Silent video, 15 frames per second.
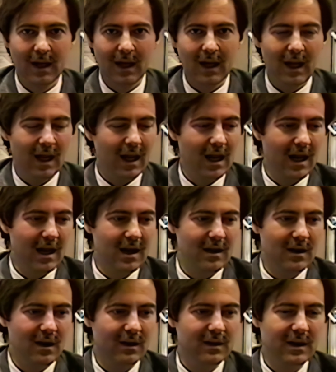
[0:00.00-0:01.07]

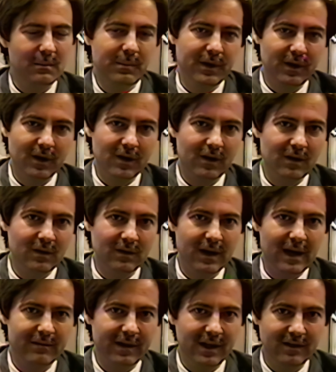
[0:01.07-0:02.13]
And the empirical
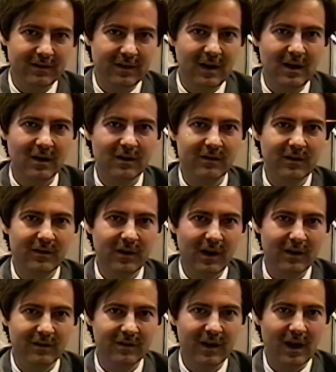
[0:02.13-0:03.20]
evidence here
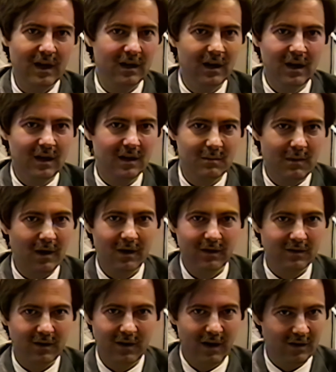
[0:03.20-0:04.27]
suggests that the markets
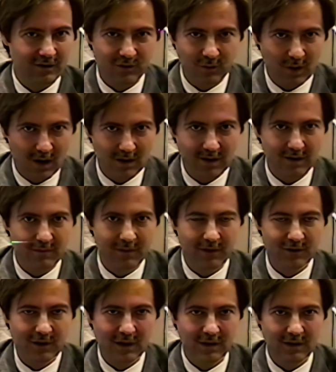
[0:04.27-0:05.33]
are not strongly
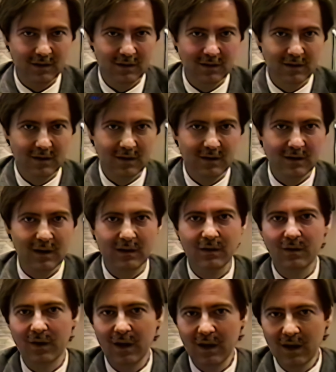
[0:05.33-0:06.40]
efficient, that
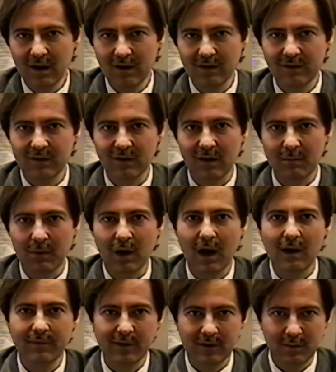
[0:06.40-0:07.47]
there is a
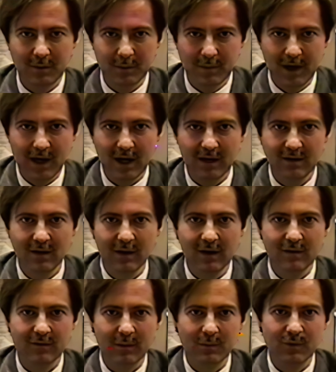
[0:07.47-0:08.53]
profit to be made
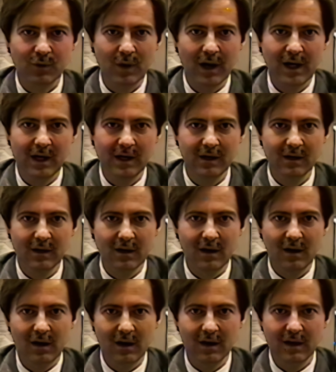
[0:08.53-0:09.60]
from trading
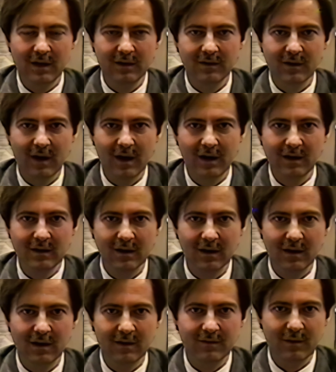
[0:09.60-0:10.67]
on inside
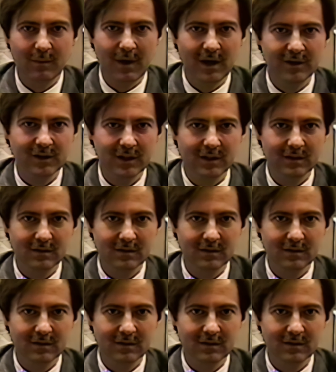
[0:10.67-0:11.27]
information.